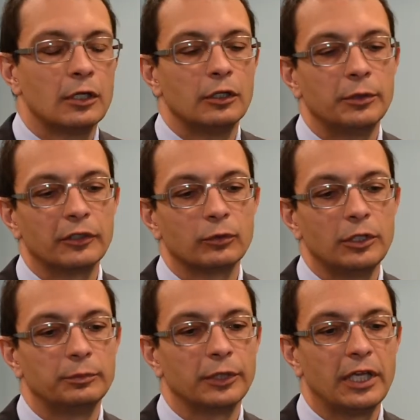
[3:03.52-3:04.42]
The best way
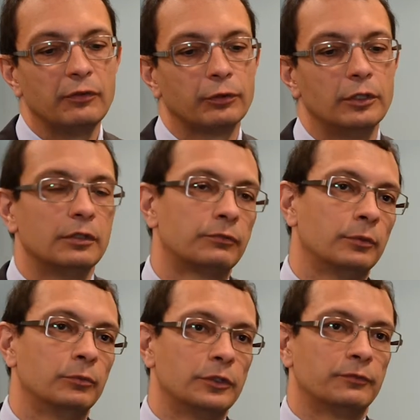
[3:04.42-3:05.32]
to play
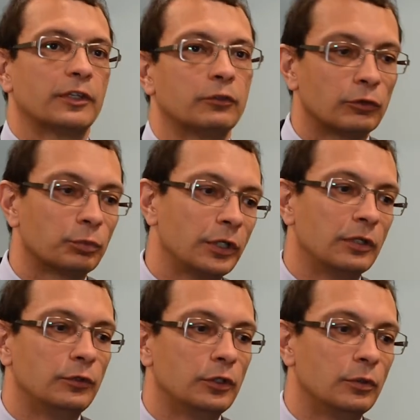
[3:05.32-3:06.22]
from an investor's point
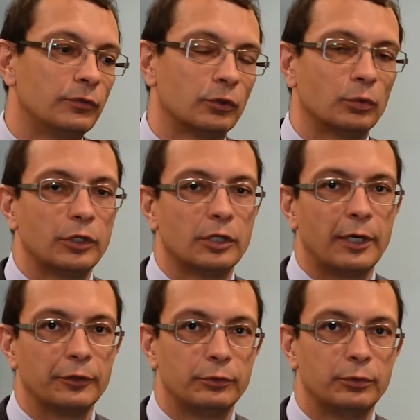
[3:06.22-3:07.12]
of view, if you're worried
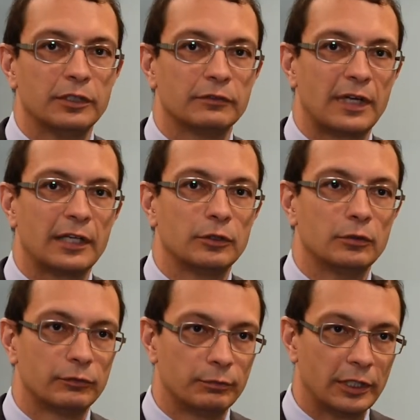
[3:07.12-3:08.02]
about the real value
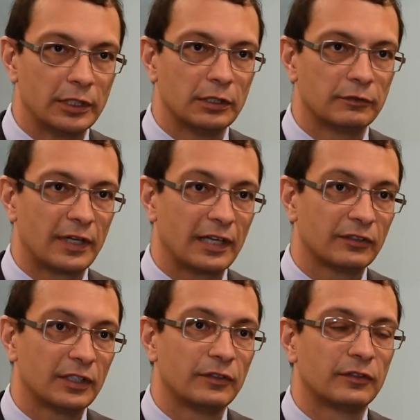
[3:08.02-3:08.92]
of money and of
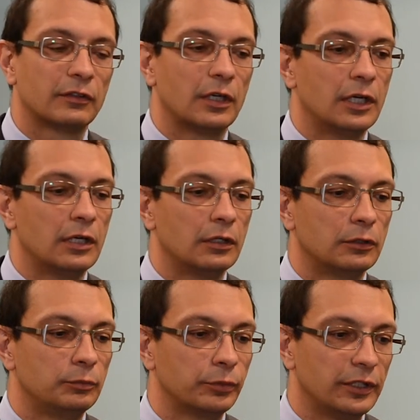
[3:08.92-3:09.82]
assets, a
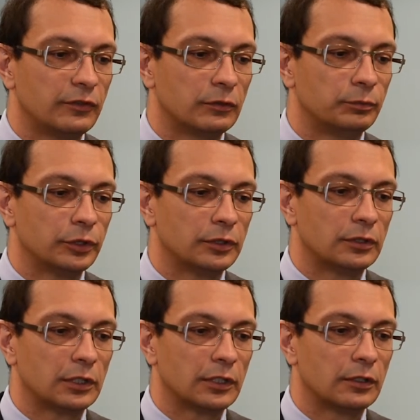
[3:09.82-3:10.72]
good place to
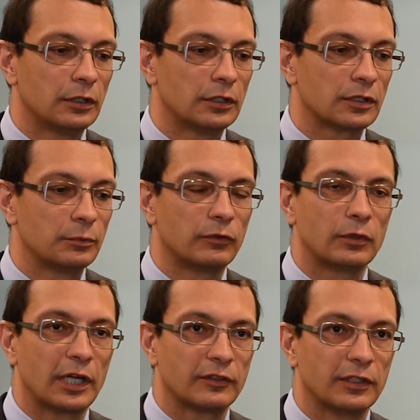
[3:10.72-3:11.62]
put some of
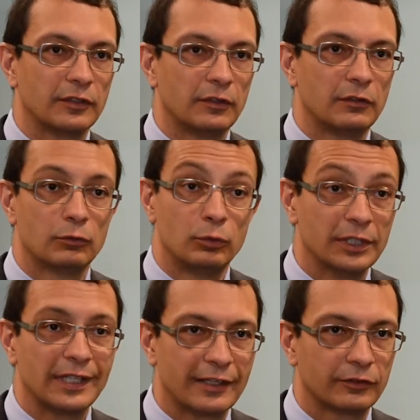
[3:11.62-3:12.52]
your assets is
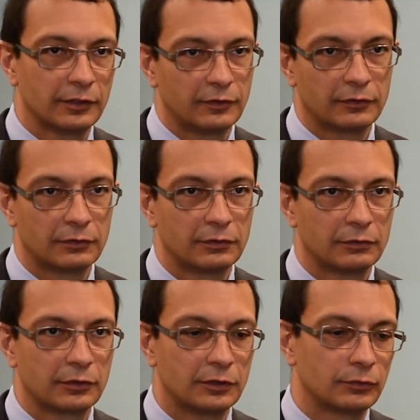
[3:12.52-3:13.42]
real assets.
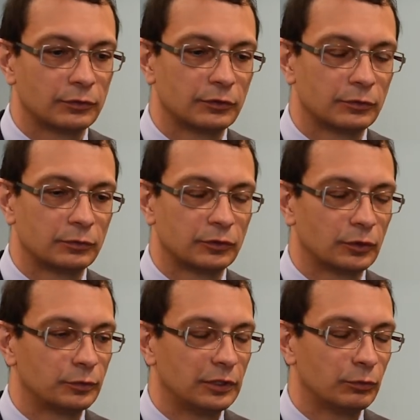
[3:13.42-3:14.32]
Sorry for
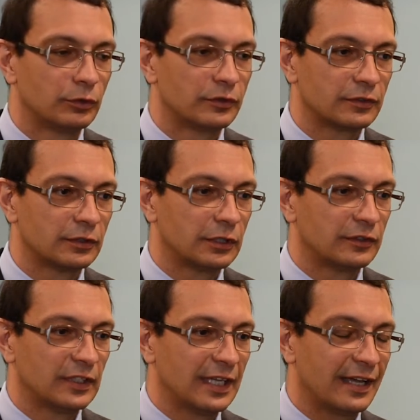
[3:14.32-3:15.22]
so many words
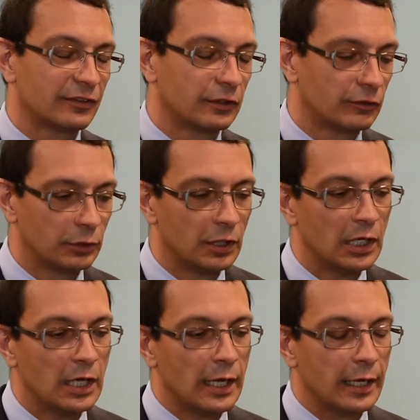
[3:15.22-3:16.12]
saying assets, but
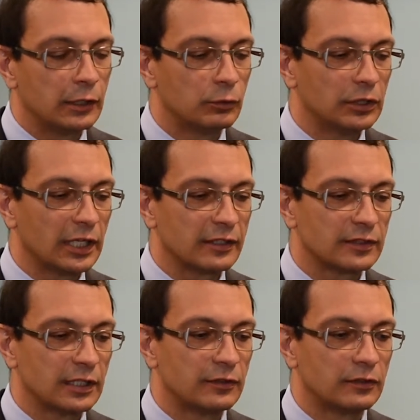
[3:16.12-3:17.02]
I think real
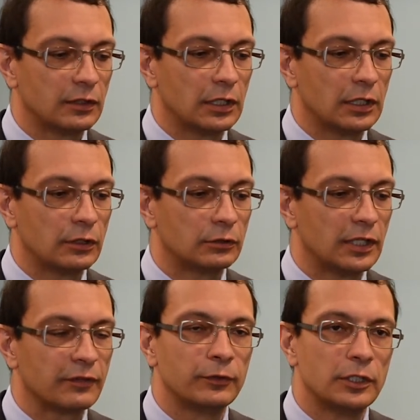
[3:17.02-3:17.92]
assets, the
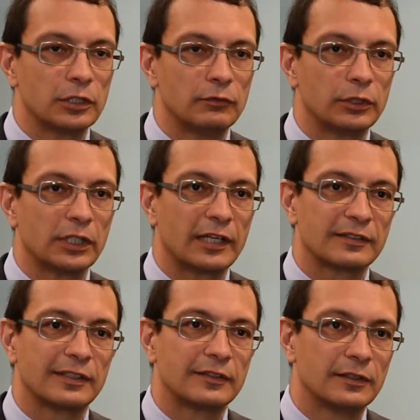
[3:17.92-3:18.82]
definition of real
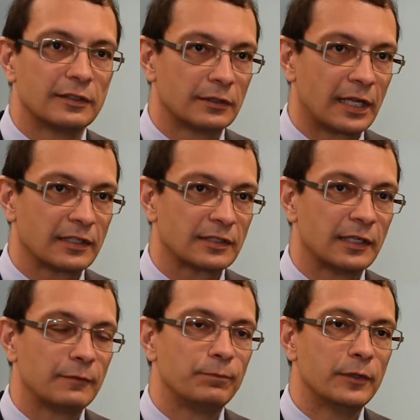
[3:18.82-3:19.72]
assets is an
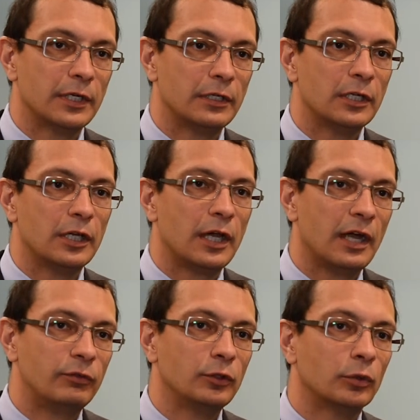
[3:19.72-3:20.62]
asset that
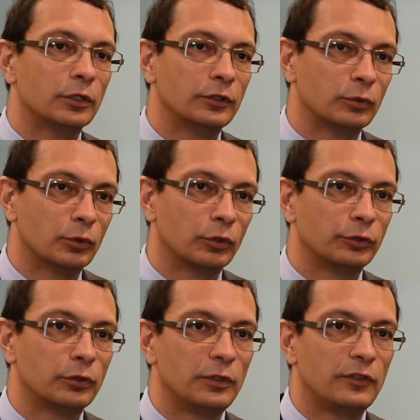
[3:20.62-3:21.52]
everyone in the world
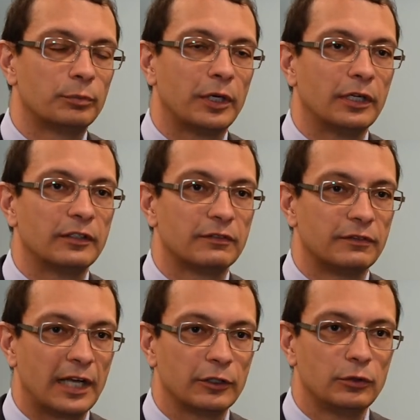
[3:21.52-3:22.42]
agrees upon its
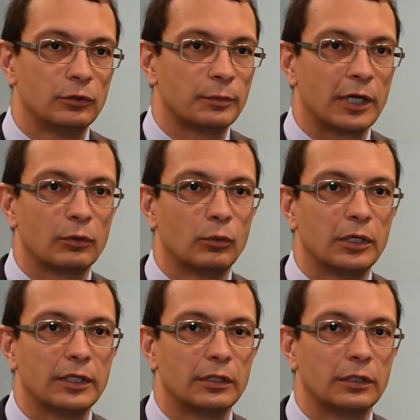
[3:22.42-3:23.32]
value, no matter
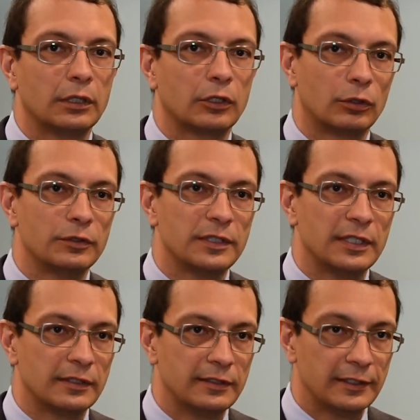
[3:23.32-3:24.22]
what currency
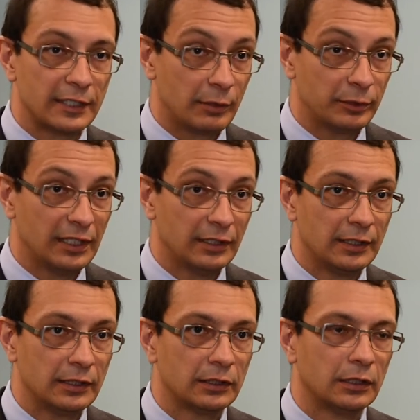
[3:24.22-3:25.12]
it's denominated
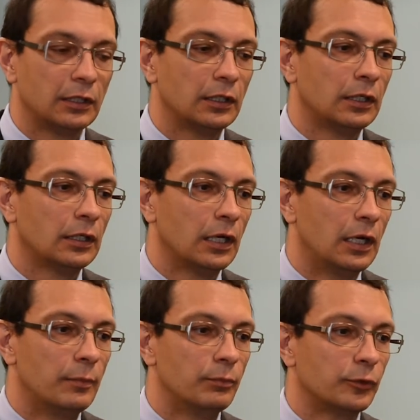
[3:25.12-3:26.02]
in.
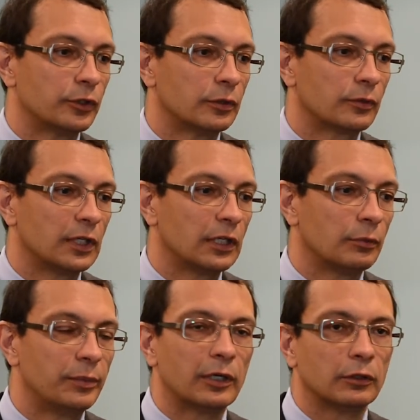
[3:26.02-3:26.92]
So think a
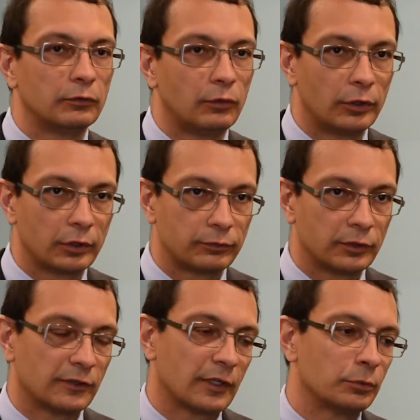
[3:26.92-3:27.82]
barrel of oil, for
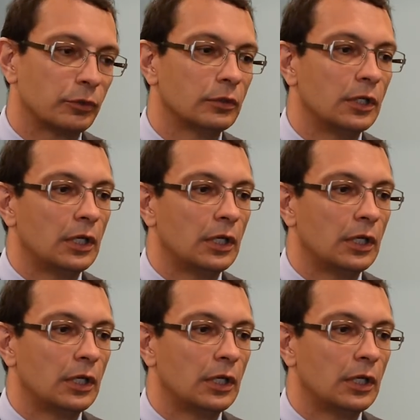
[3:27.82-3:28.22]
example.